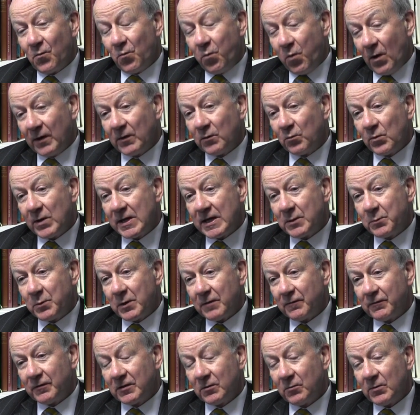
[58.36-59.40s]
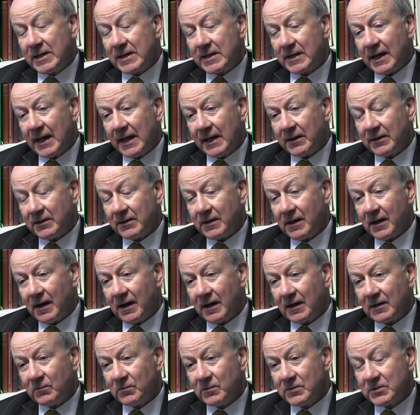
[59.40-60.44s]
one week where for the weekend
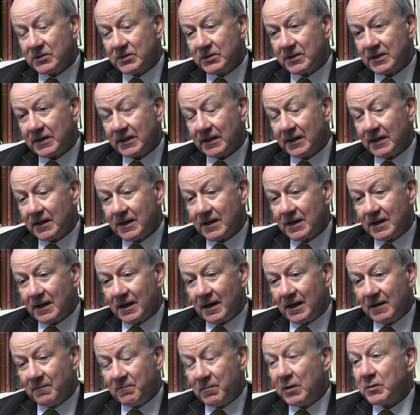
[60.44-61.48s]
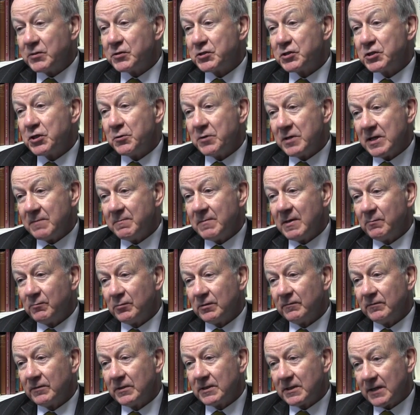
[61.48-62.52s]
I was the uh, most junior
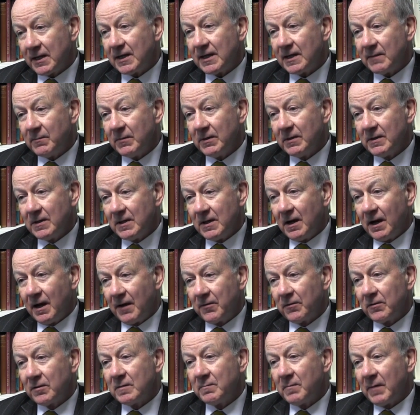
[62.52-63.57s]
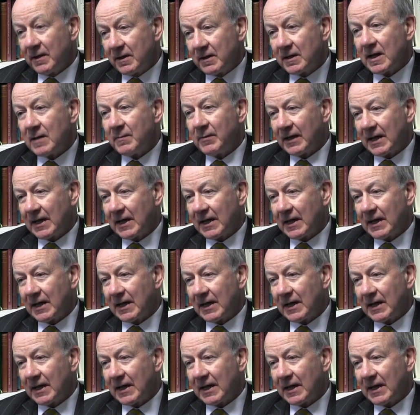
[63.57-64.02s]
member of the team, and then on the Monday I